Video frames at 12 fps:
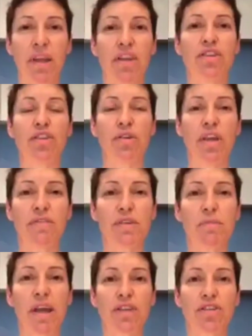You do have
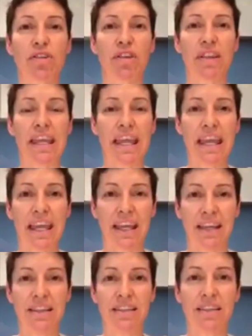to make sure at the
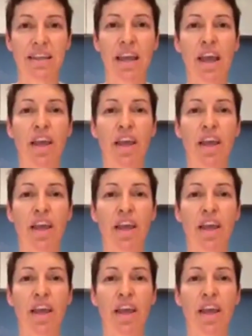end